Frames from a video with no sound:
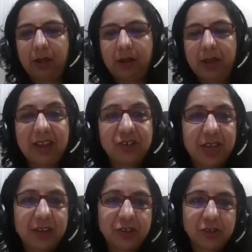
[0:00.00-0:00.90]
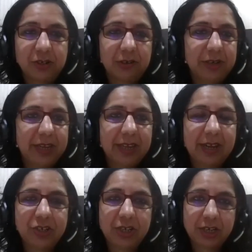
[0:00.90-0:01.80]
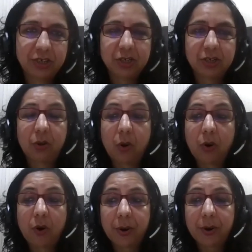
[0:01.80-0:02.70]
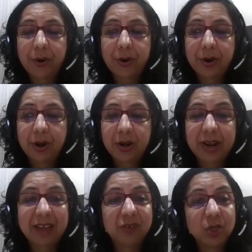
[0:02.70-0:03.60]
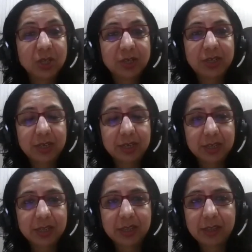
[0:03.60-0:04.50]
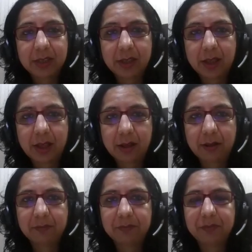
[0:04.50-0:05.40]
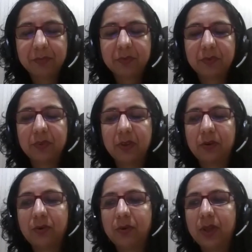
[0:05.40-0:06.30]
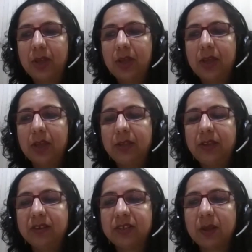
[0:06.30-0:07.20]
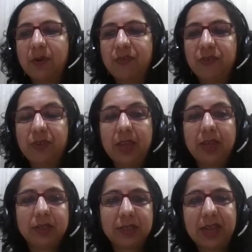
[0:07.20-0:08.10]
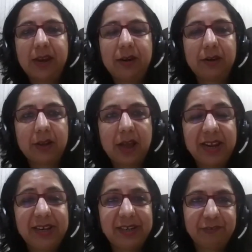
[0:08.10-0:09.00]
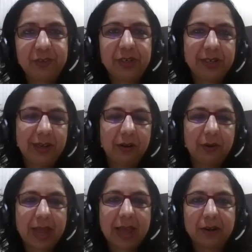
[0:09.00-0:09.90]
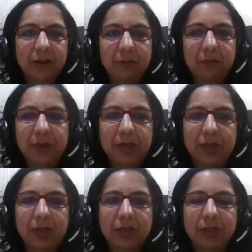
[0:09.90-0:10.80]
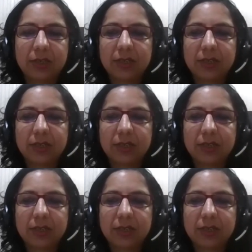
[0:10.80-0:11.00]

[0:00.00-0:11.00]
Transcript: education, learning and education, or diversity. So some of the things that I definitely look at, because